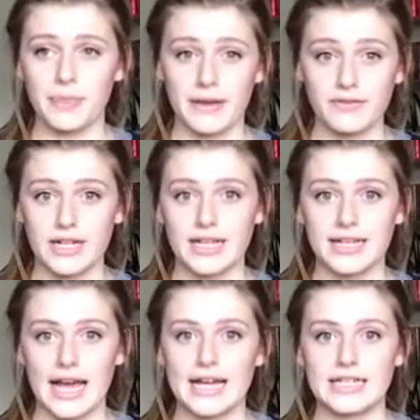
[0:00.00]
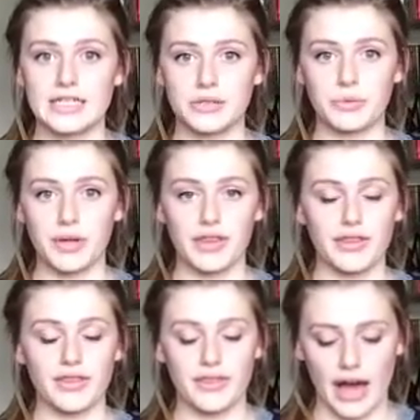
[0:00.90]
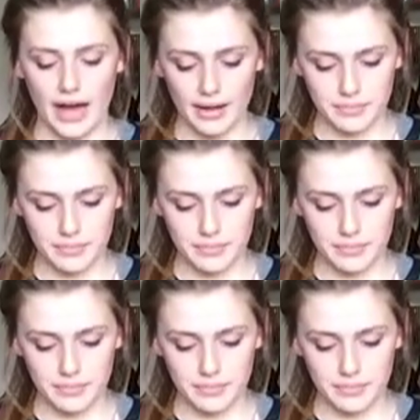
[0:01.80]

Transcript: it really engaged with that.